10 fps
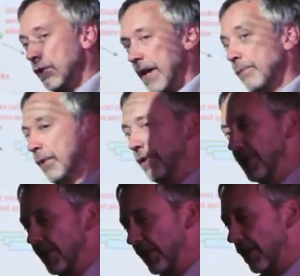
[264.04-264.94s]
you that
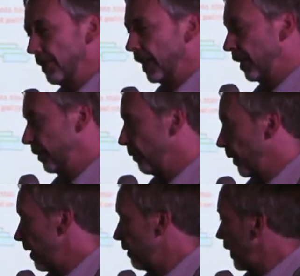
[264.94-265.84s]
process in a minute on
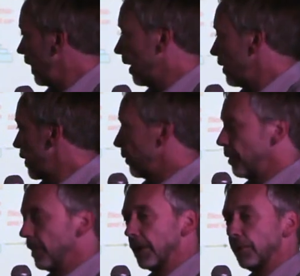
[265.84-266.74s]
one of the videos that
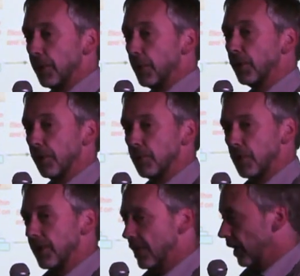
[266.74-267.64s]
we made with the Wellcome
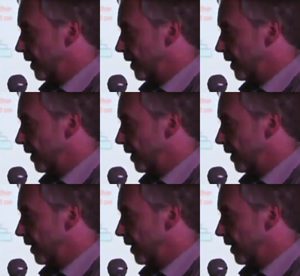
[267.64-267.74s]
Trust